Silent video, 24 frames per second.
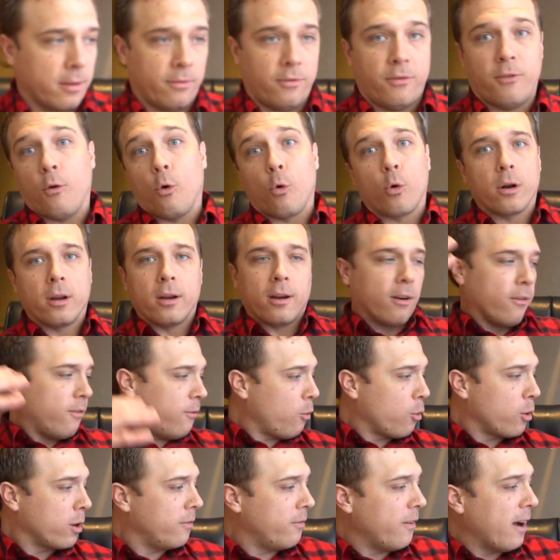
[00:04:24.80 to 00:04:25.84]
like 40 or
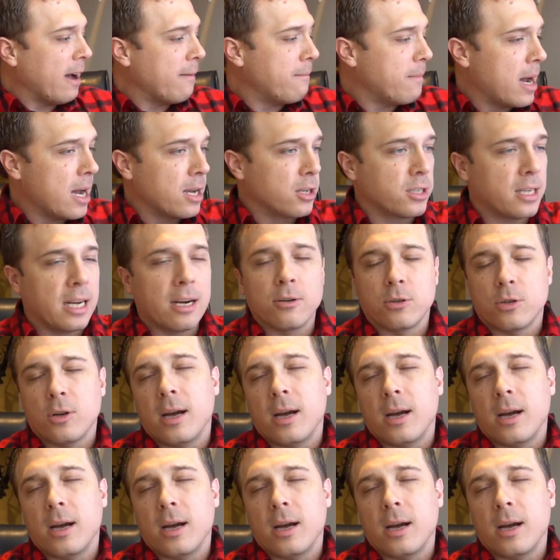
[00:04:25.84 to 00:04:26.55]
45 miles an hour.